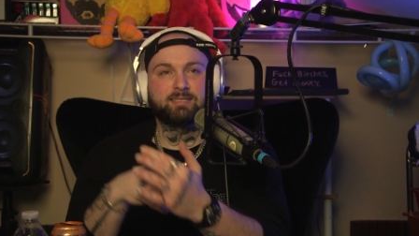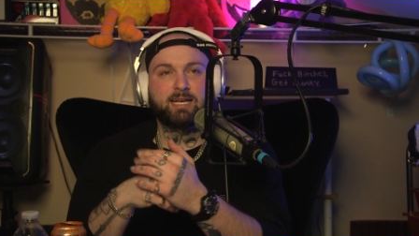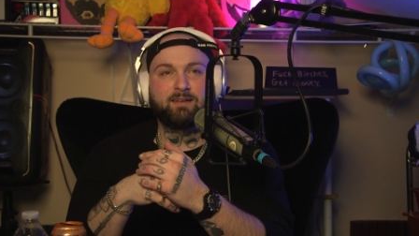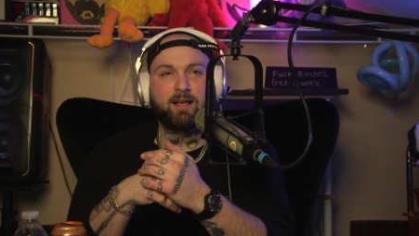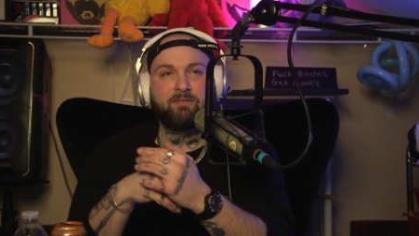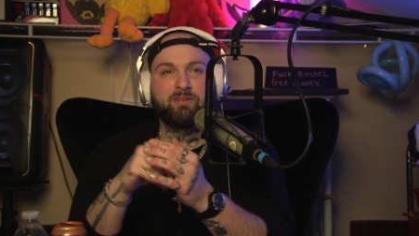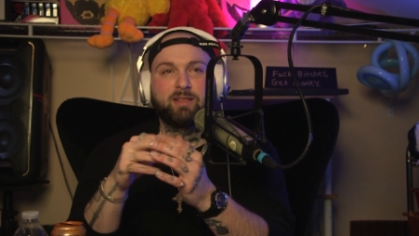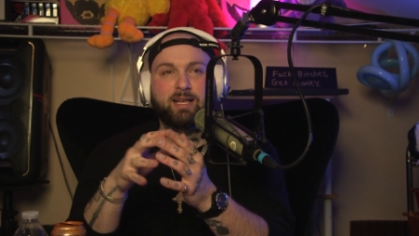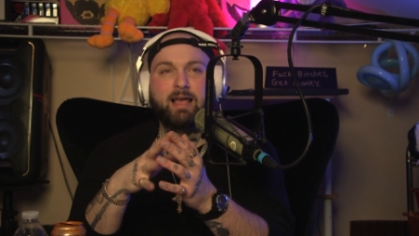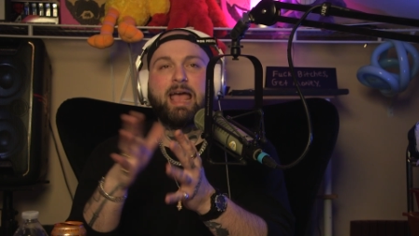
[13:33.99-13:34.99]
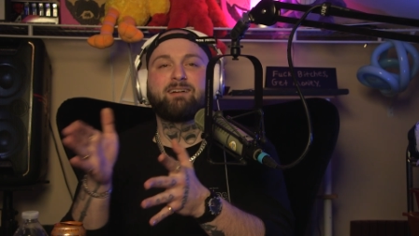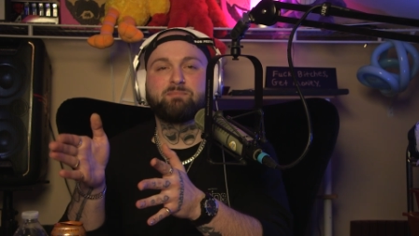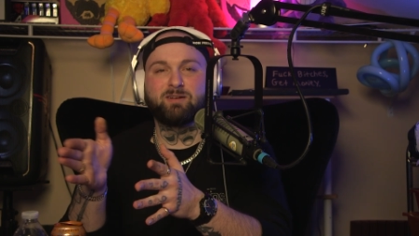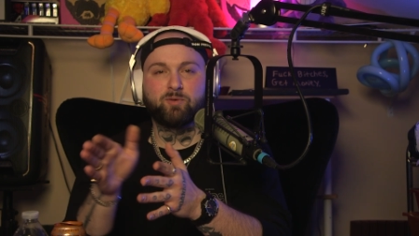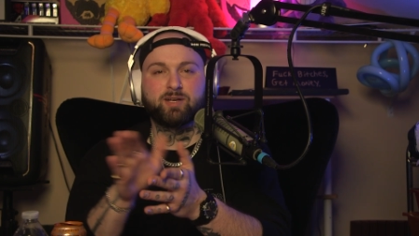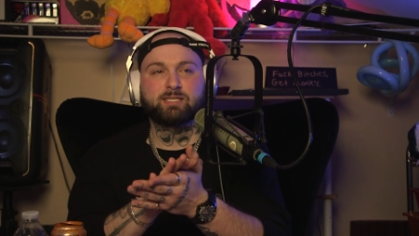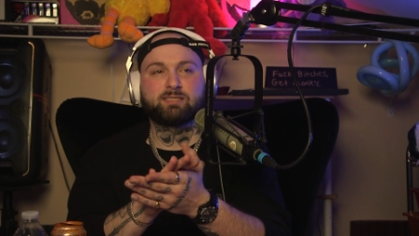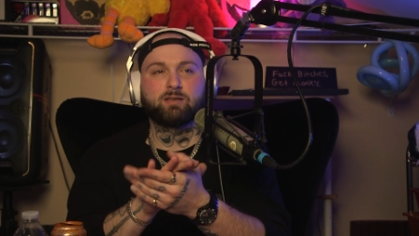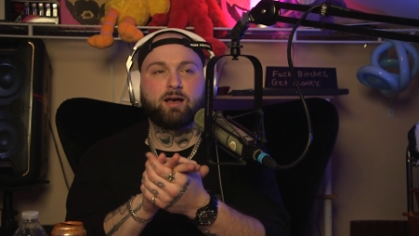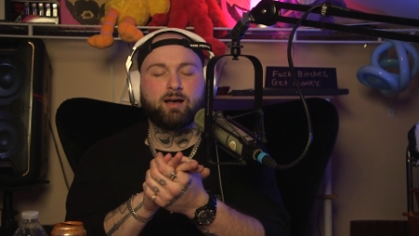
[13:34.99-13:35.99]
Like I, I feel like I have my voice.
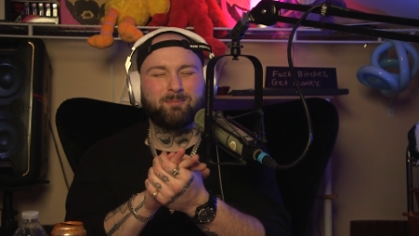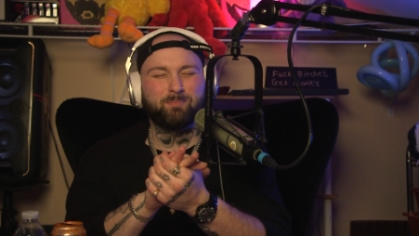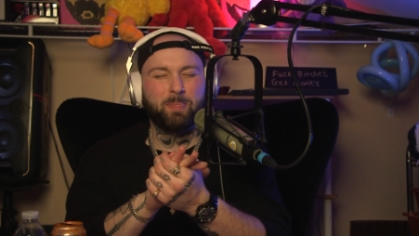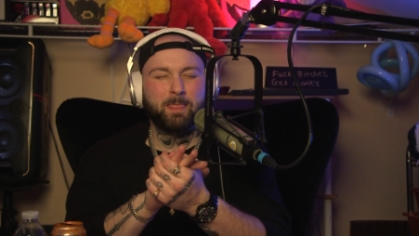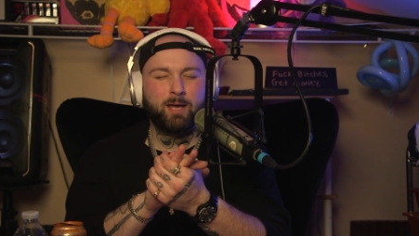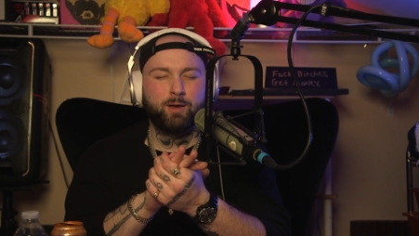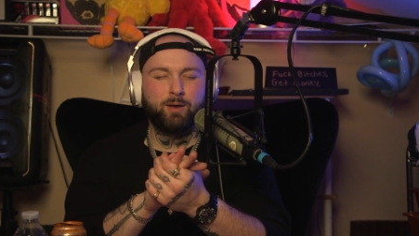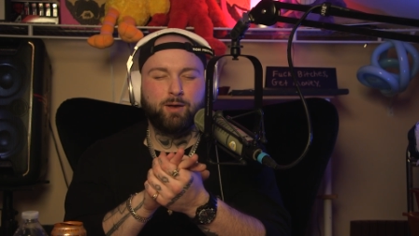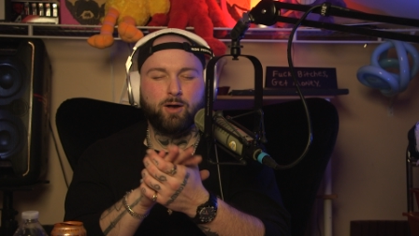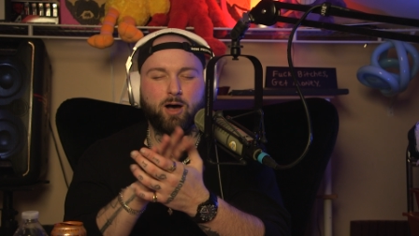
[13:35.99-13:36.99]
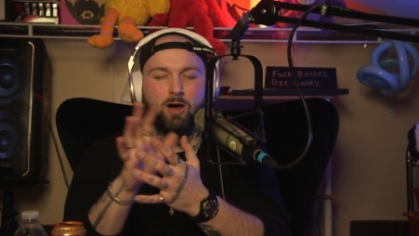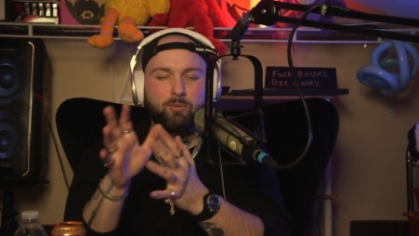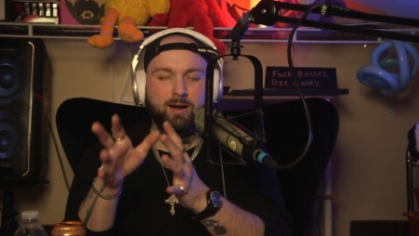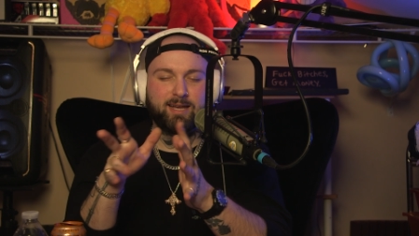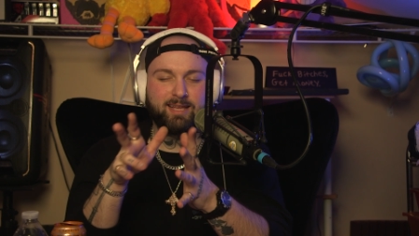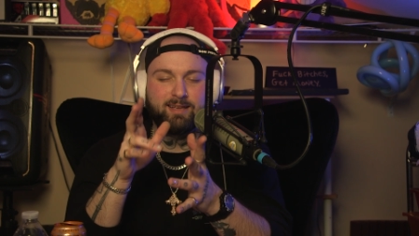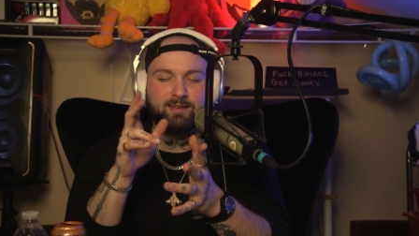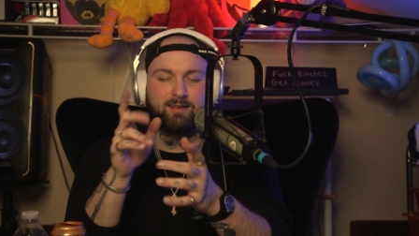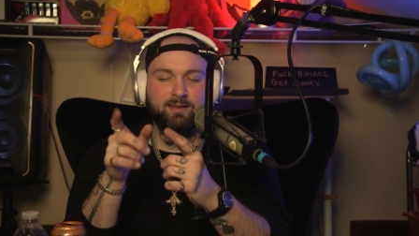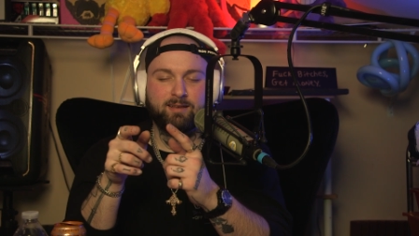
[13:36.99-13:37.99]
It's um already
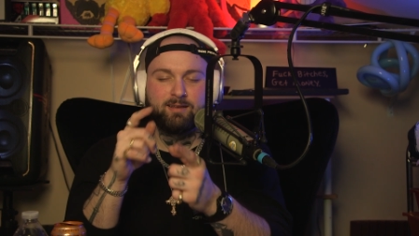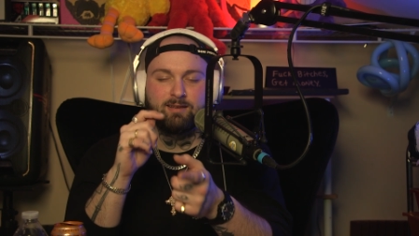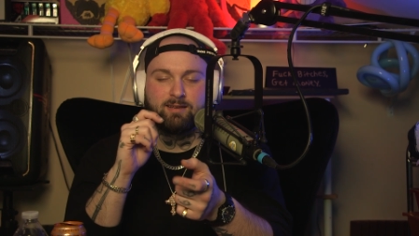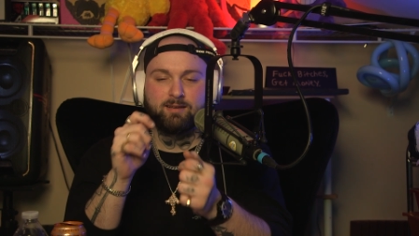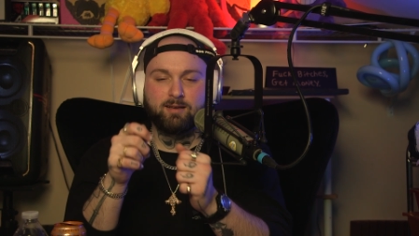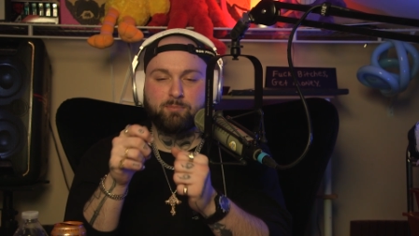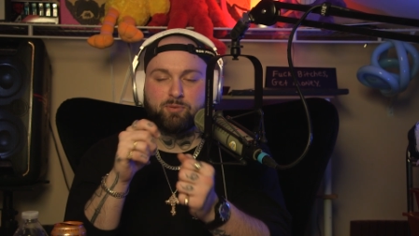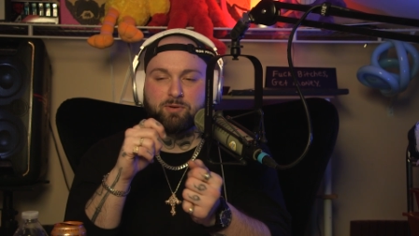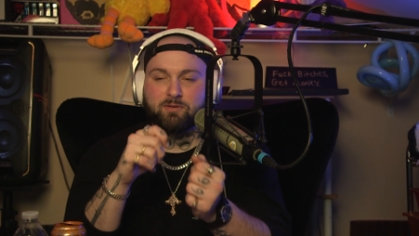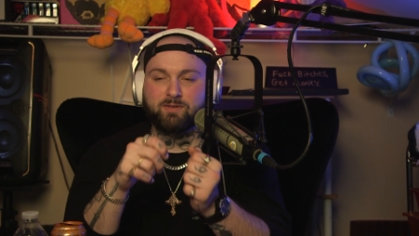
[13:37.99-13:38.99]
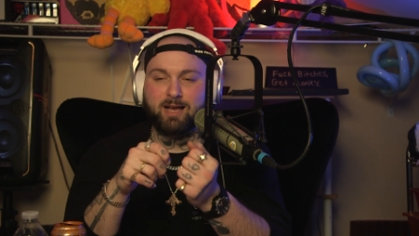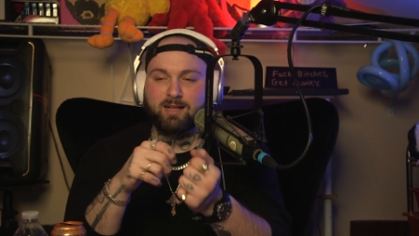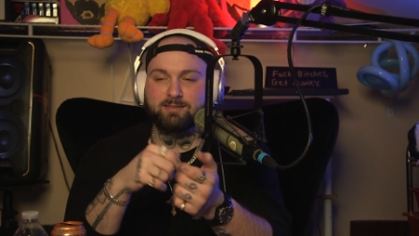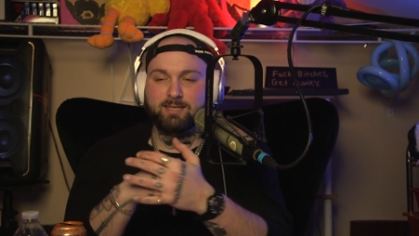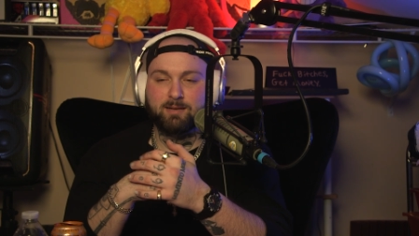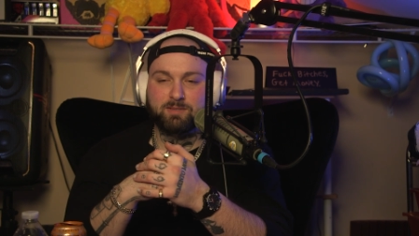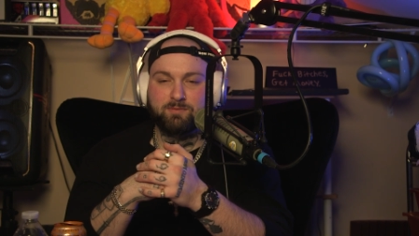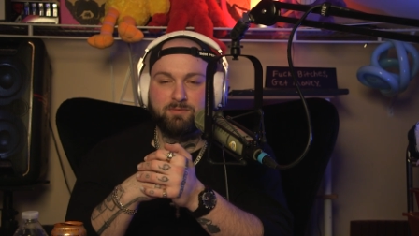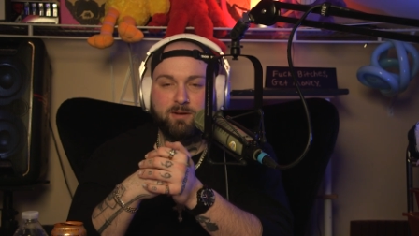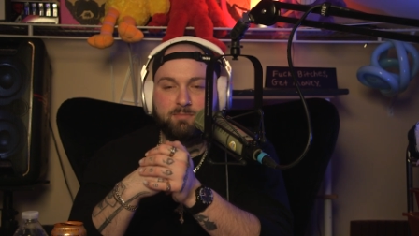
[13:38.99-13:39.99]
a proof of concept
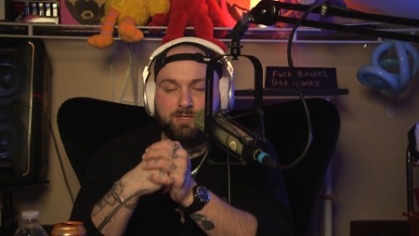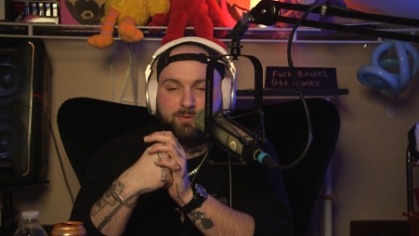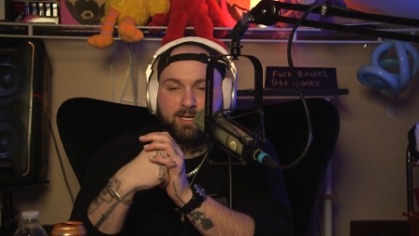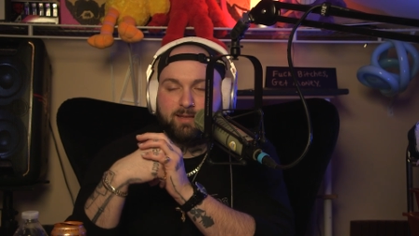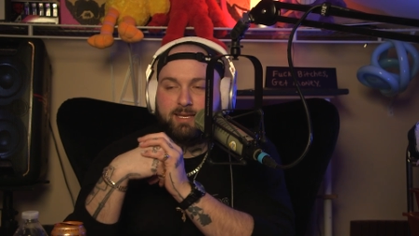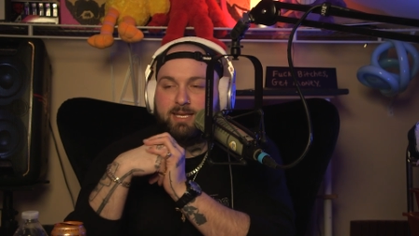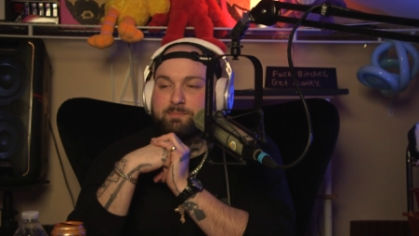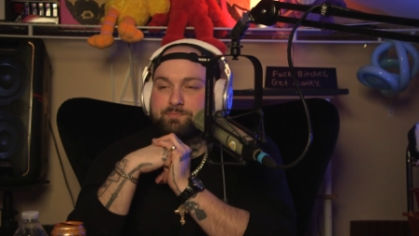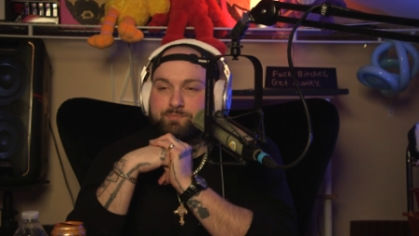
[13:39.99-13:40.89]
from doing the